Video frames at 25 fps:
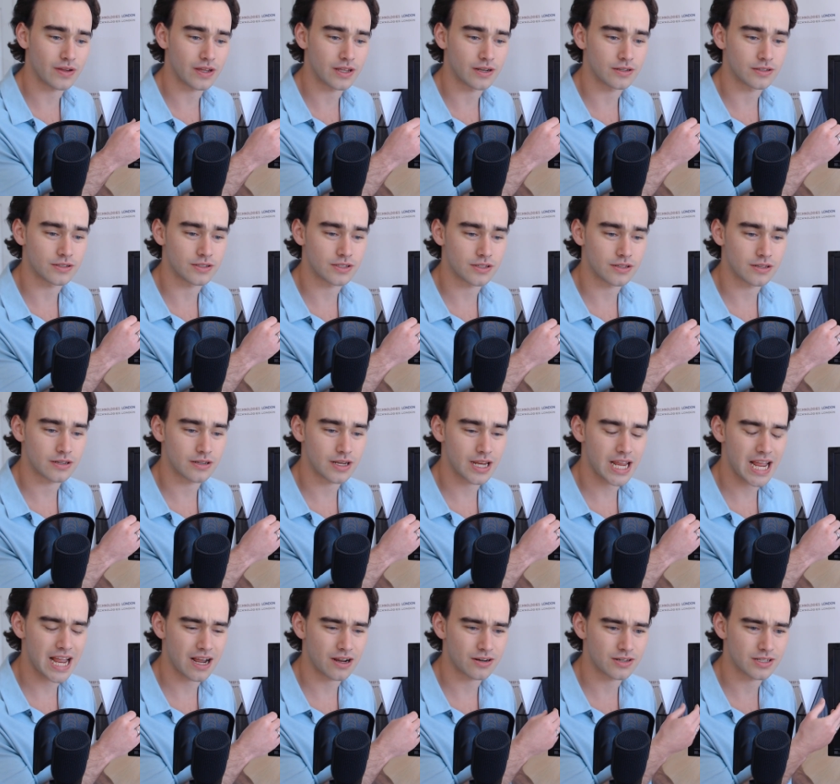and
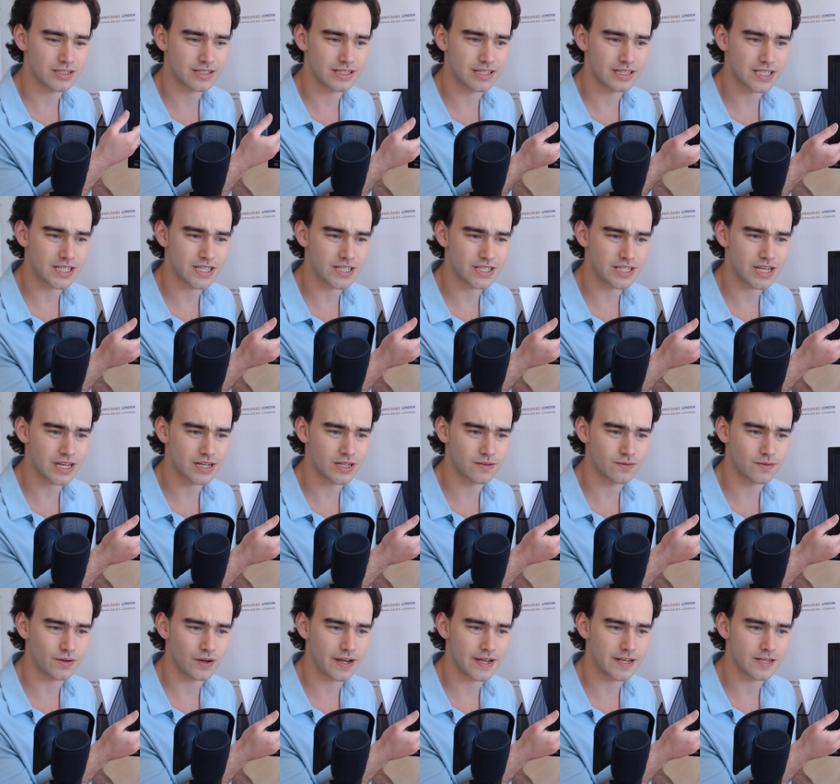how does this
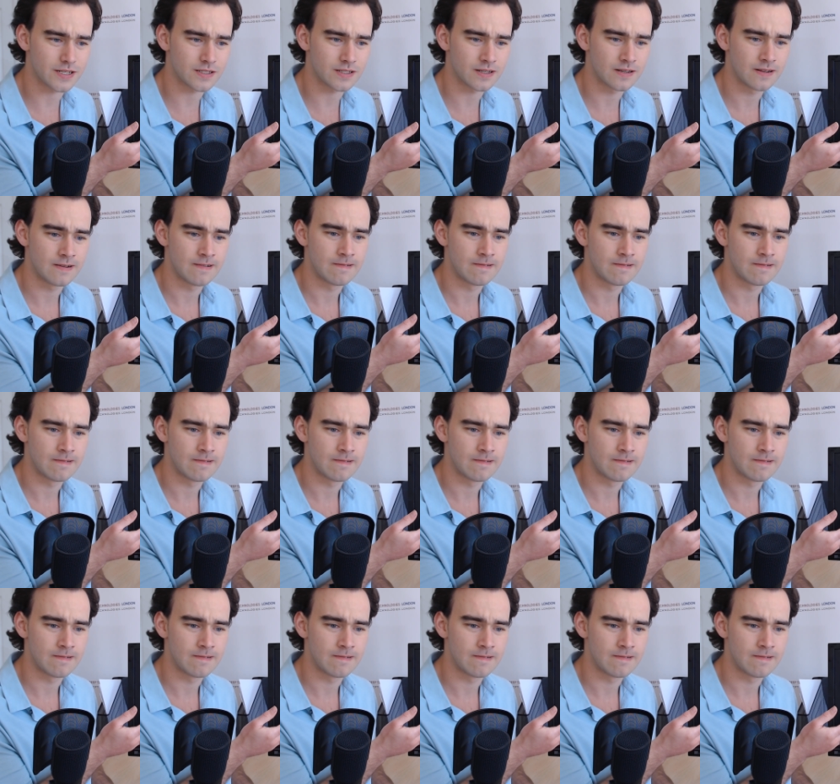incentivize